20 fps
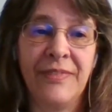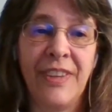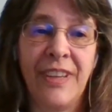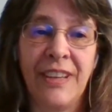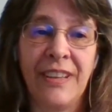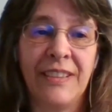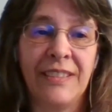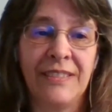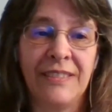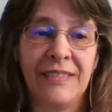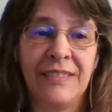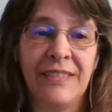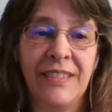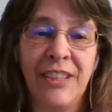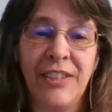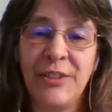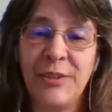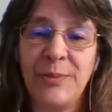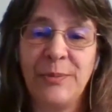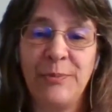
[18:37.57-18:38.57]

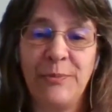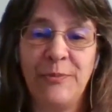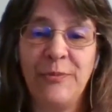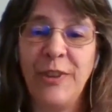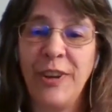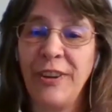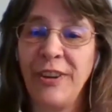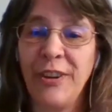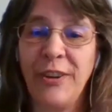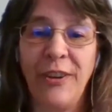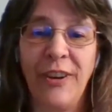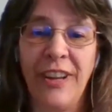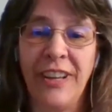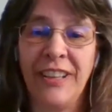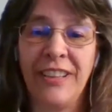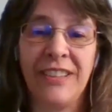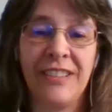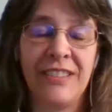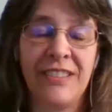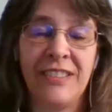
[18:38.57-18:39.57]
It's very the
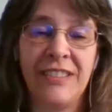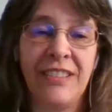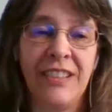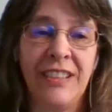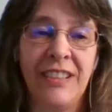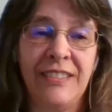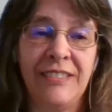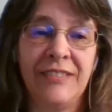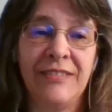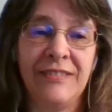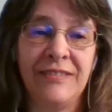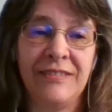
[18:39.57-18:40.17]
honest. Epitome of it.